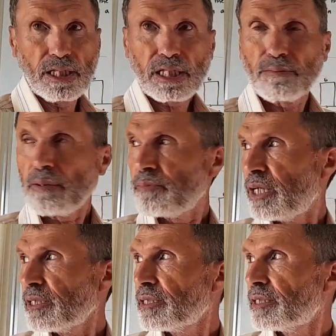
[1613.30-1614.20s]

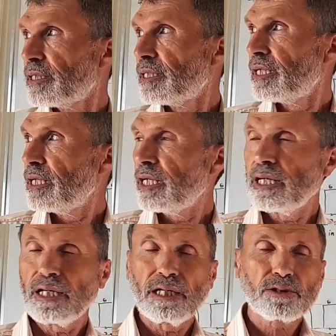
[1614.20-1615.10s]
Remember,
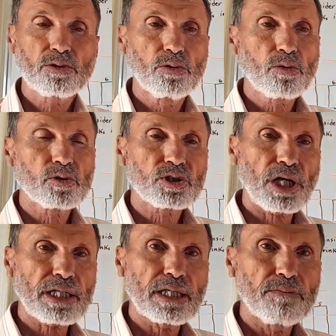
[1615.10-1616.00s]
to
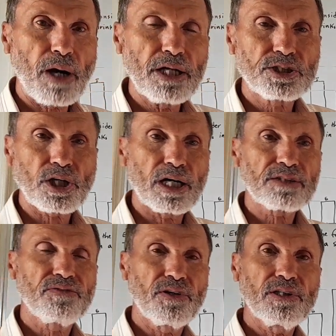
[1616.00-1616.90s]
construct a pie
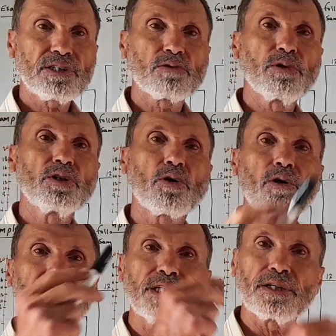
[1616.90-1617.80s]
chart, first we
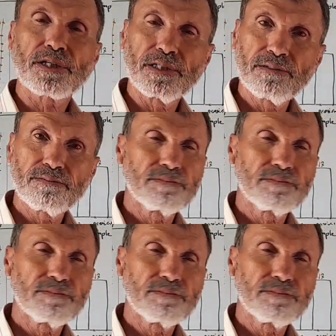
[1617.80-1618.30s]
draw a circle.